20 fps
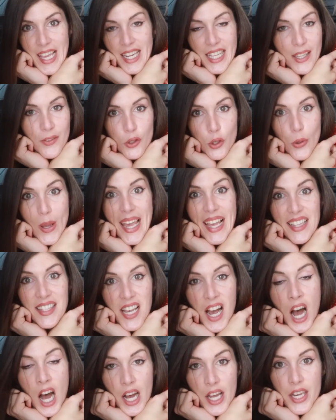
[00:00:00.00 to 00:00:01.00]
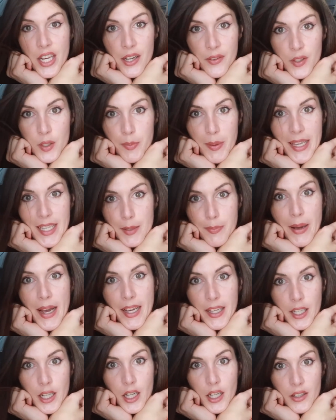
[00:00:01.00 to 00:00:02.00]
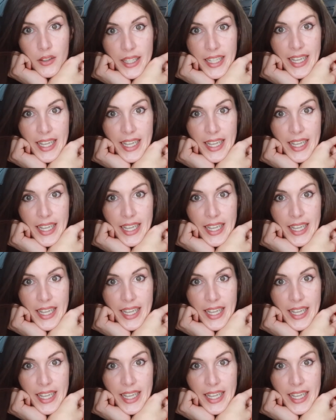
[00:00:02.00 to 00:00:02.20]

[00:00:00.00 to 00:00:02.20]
and it gives you a ton of space back here.